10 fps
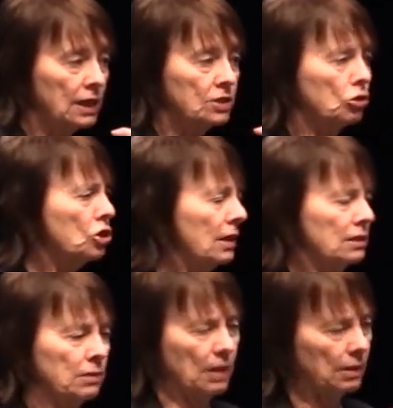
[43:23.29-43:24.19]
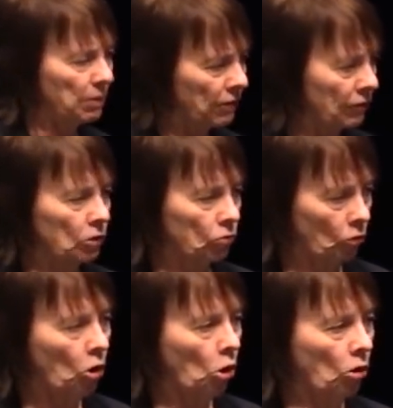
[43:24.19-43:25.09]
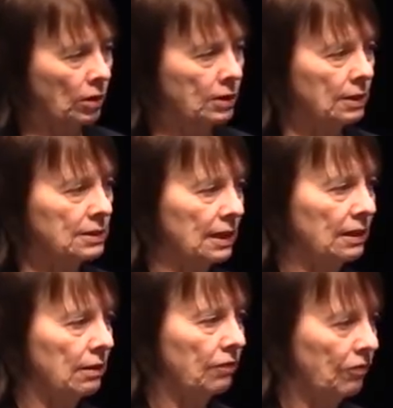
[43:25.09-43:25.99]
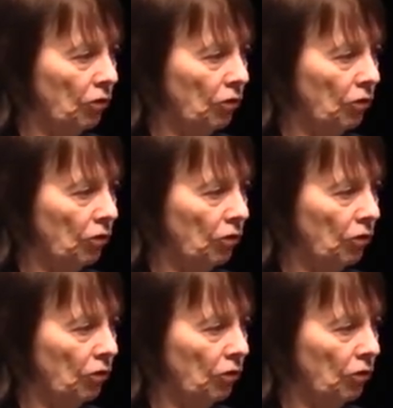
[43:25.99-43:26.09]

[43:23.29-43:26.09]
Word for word: So she has a, had a pivotal role in, in setting it